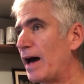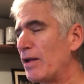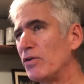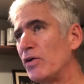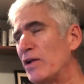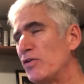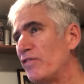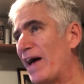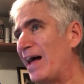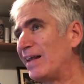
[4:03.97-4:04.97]
I don't
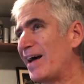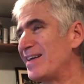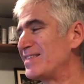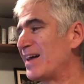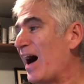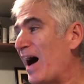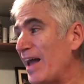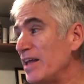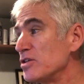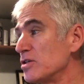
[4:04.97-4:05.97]
know if Ally is the
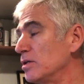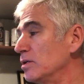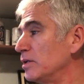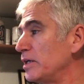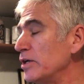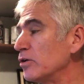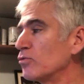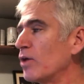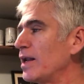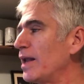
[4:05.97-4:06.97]
highest
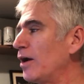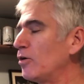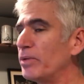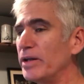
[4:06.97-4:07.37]
yield right now,